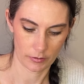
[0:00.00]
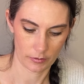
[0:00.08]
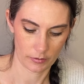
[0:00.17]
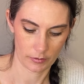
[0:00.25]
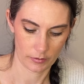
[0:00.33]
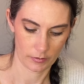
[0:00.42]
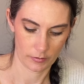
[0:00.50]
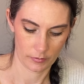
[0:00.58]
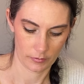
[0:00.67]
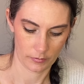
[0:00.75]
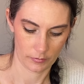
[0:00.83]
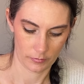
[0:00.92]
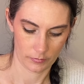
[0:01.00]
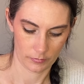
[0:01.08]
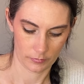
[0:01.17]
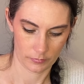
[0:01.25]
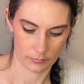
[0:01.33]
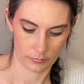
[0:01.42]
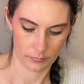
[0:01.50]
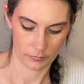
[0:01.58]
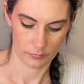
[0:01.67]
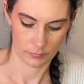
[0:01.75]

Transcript: Nothing is said.